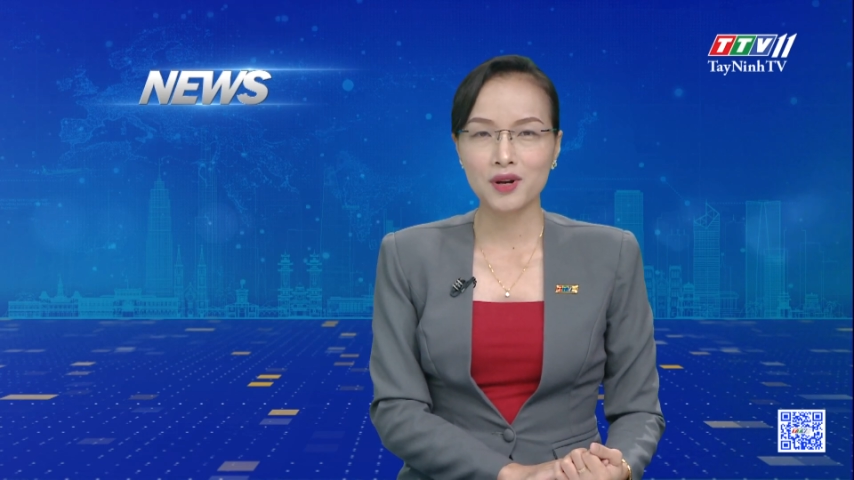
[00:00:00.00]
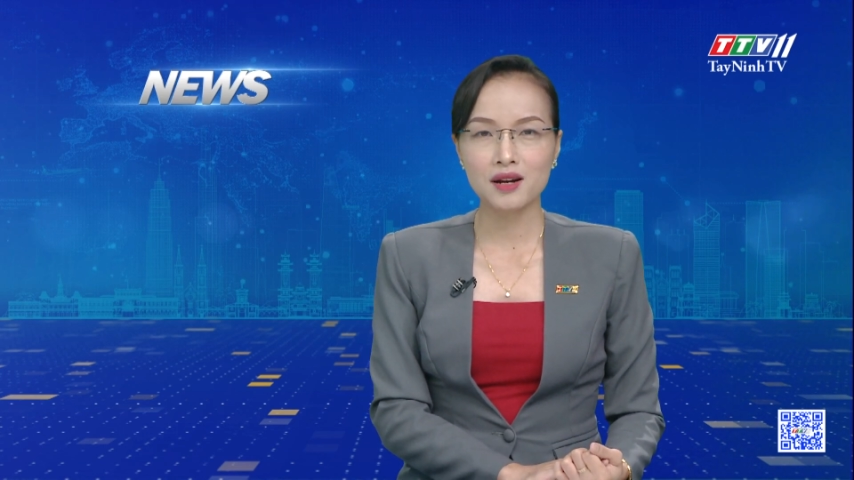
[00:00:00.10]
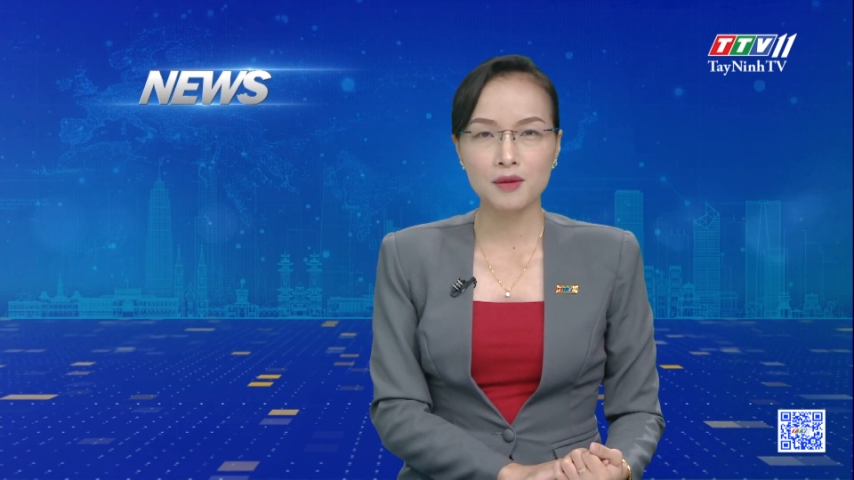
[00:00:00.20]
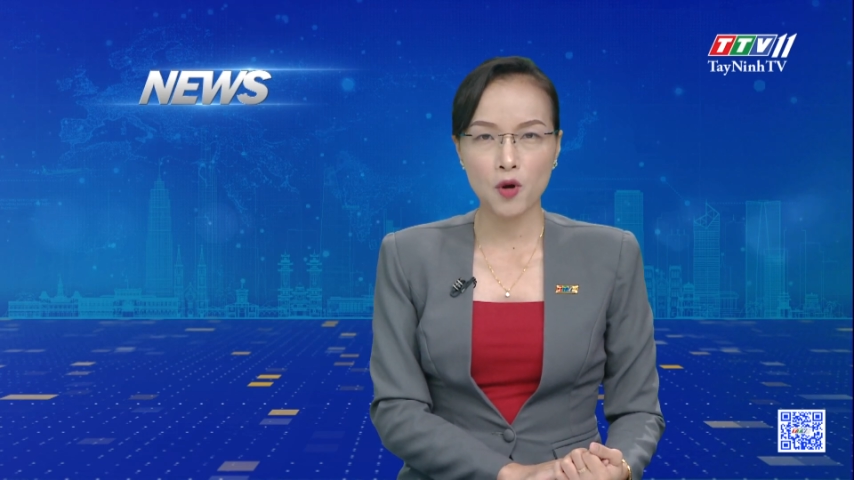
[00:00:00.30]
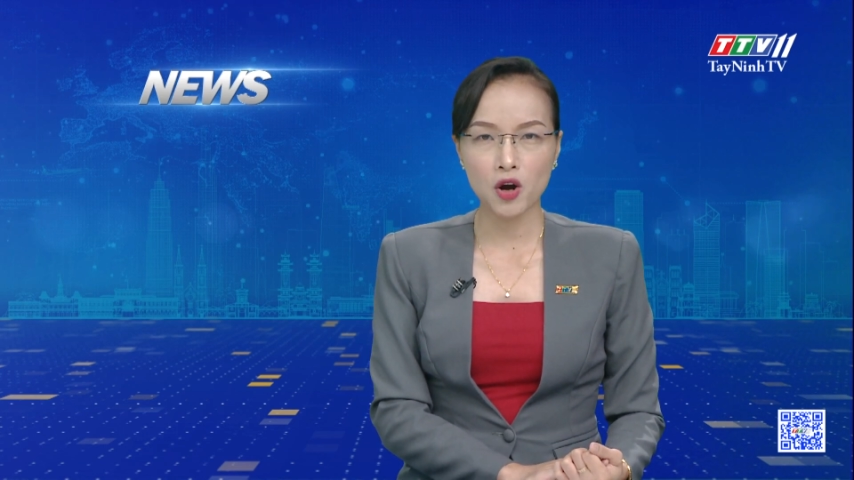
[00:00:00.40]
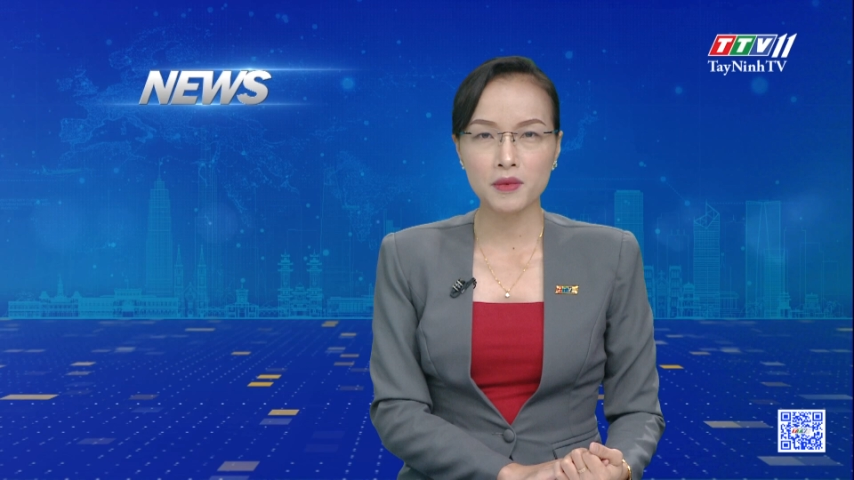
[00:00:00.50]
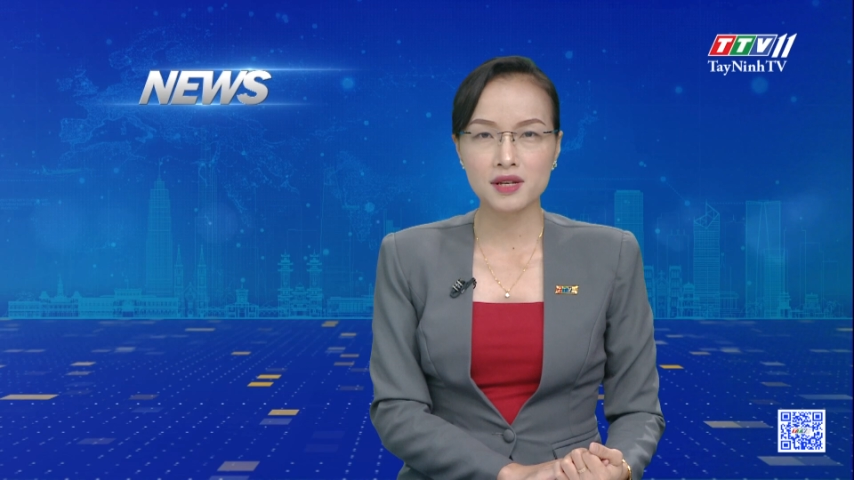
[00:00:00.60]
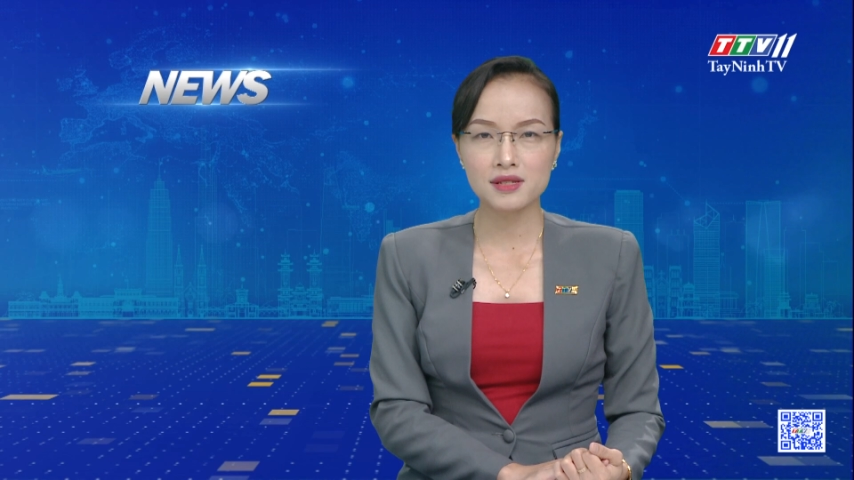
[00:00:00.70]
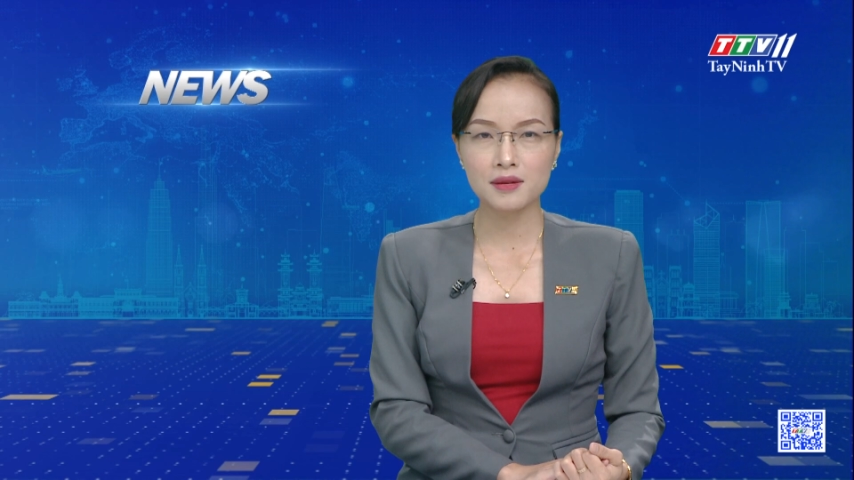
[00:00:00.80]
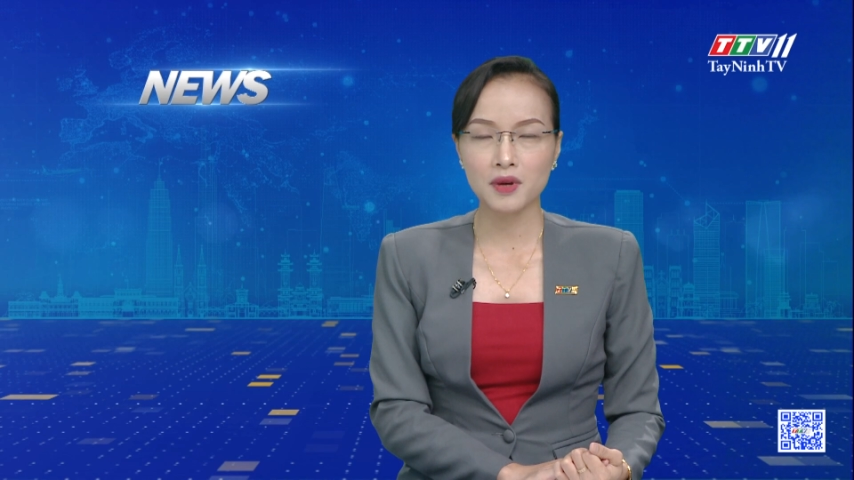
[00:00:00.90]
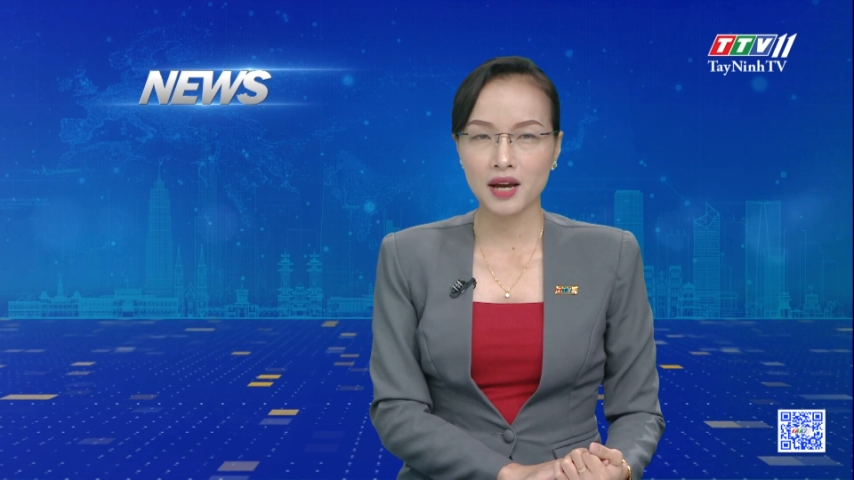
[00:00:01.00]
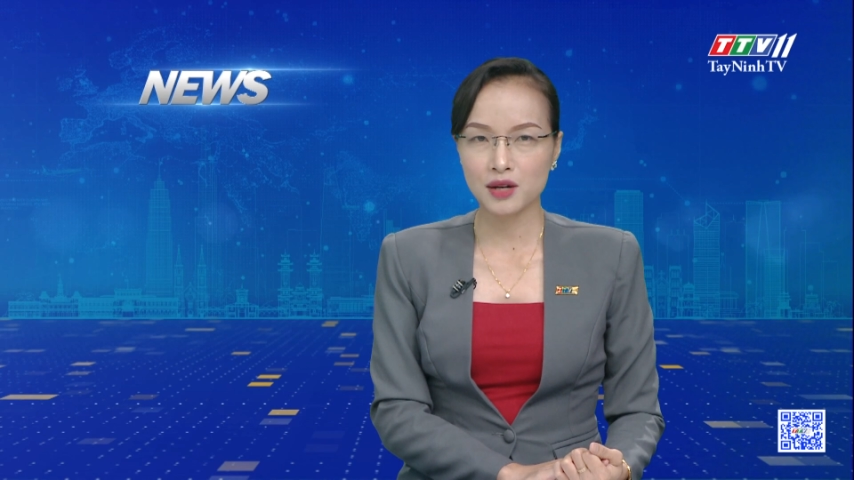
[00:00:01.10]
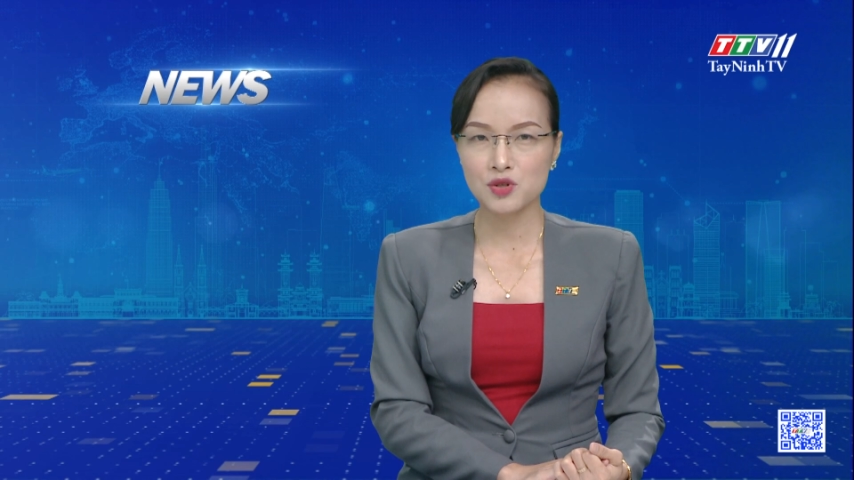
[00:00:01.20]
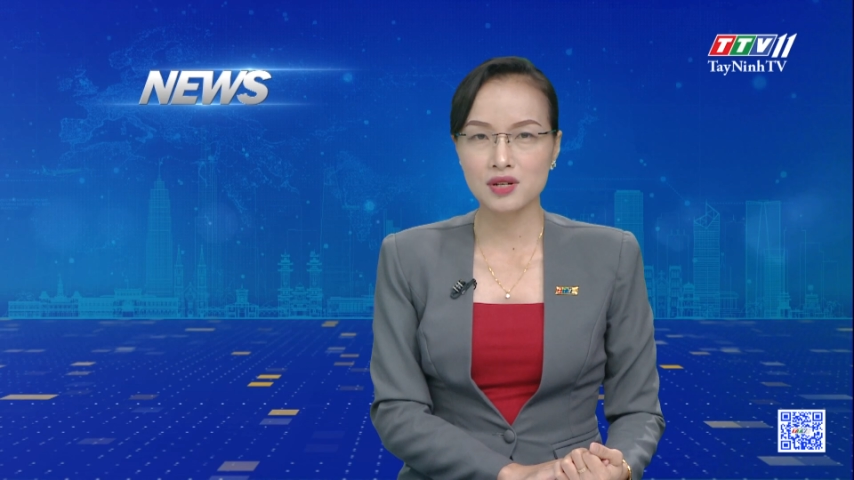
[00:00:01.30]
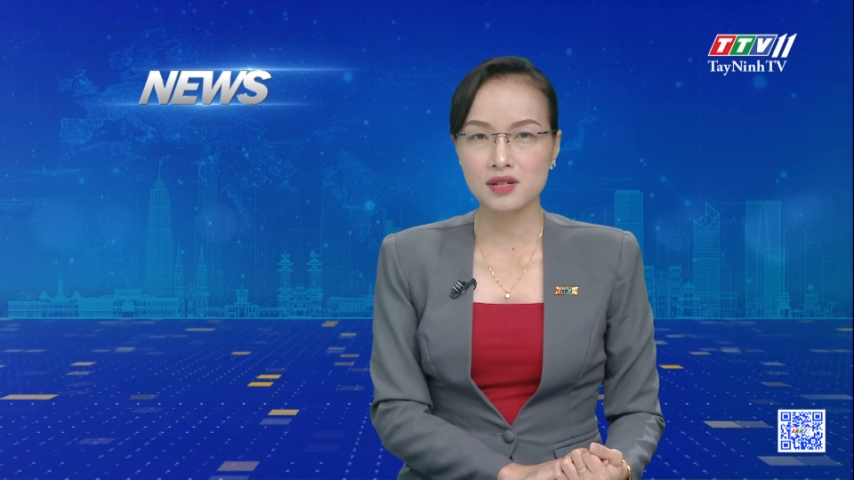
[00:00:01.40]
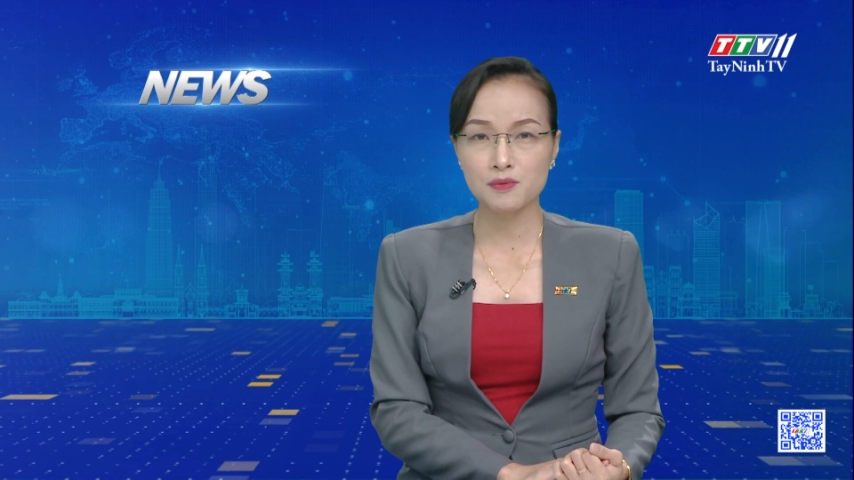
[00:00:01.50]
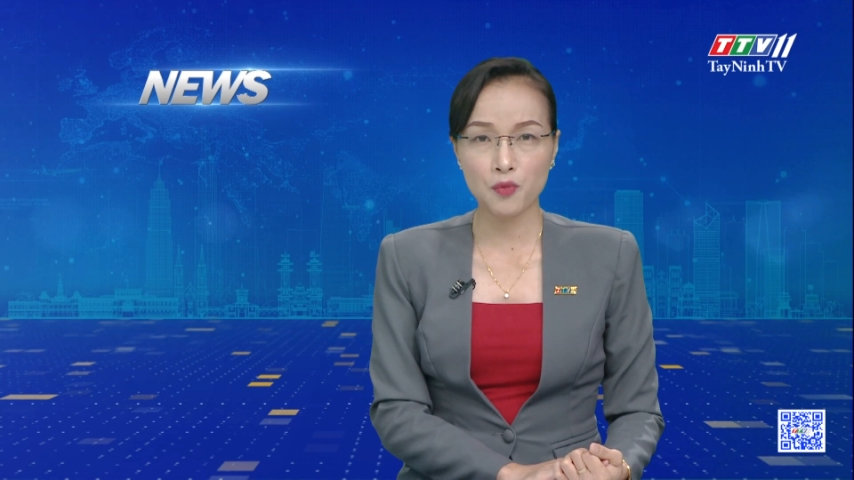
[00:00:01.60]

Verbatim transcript: with the Departments of Culture,